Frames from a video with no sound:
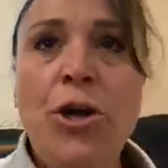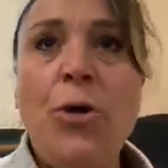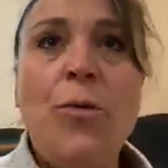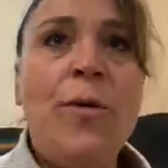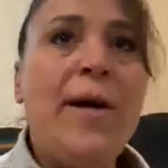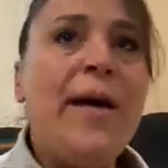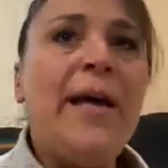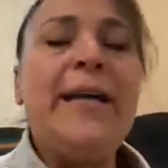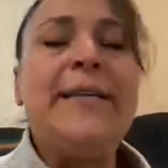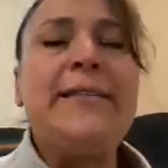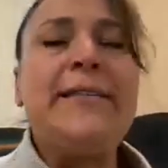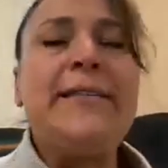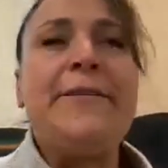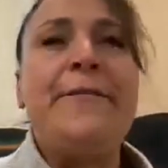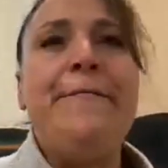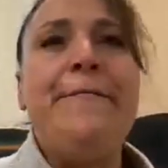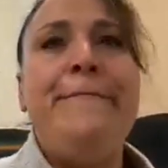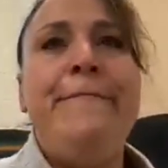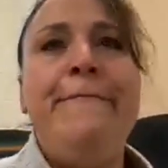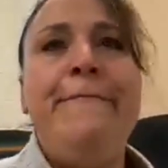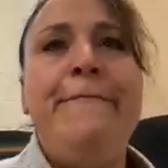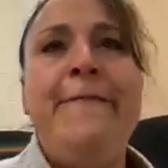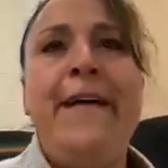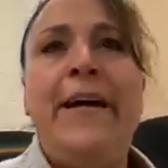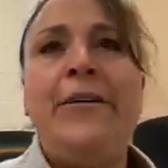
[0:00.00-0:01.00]
know, it's a
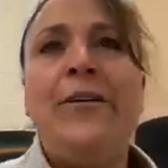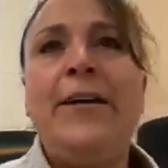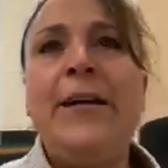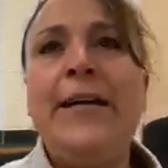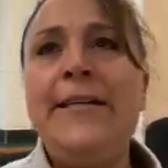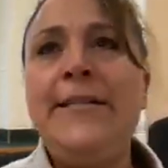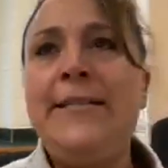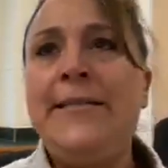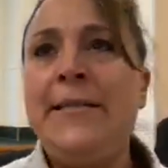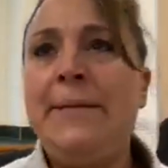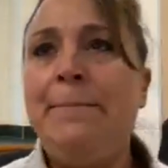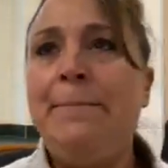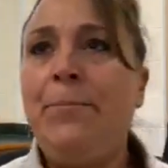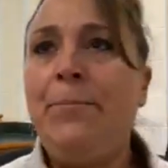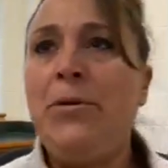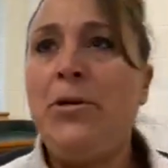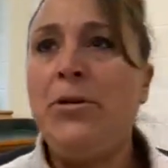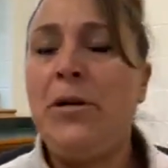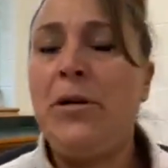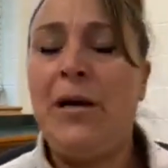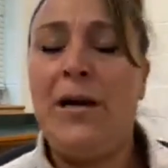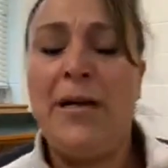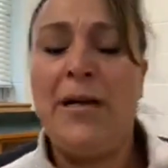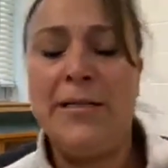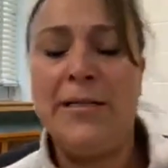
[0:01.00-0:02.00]
very simple
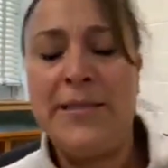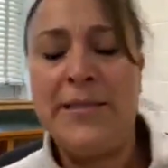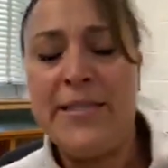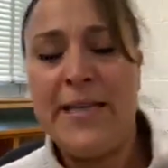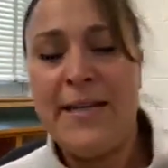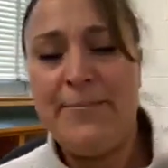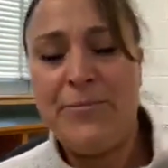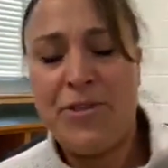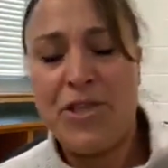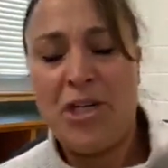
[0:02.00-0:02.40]
concept.